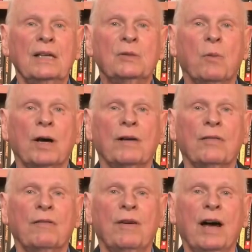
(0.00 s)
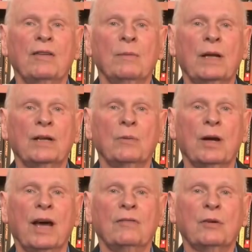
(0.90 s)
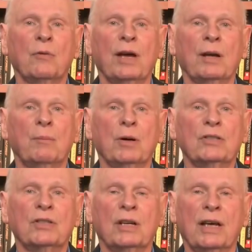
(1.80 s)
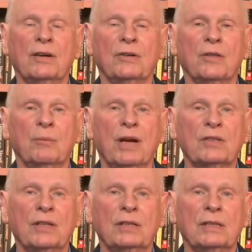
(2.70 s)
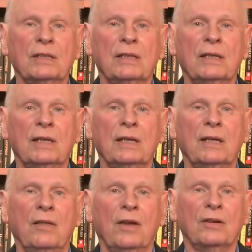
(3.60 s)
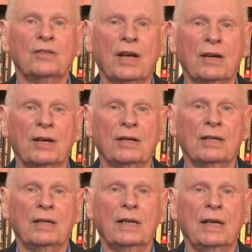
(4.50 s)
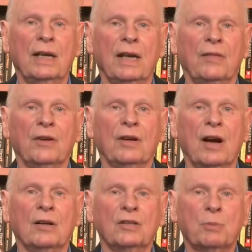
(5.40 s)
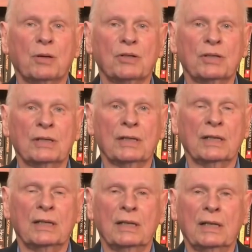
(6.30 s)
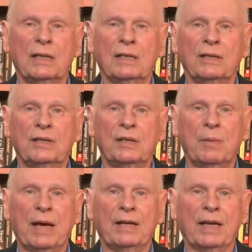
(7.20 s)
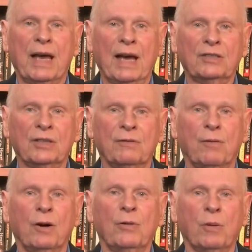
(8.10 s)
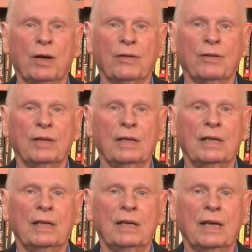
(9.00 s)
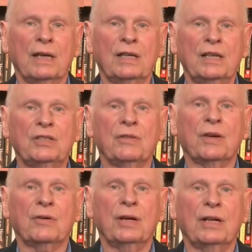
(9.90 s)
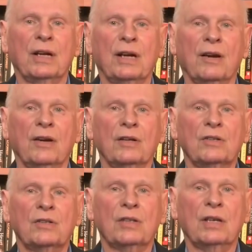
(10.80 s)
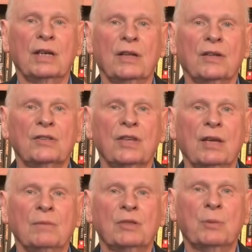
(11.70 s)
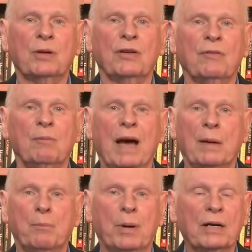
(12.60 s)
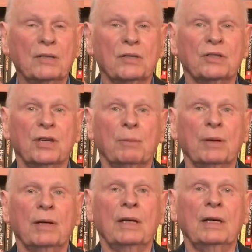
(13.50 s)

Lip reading: Each one of the 5 million would have to write a personal letter to the president, their senator, and their congressperson, demanding action forthwith in each of the critical areas in the same spirit of bipartisanship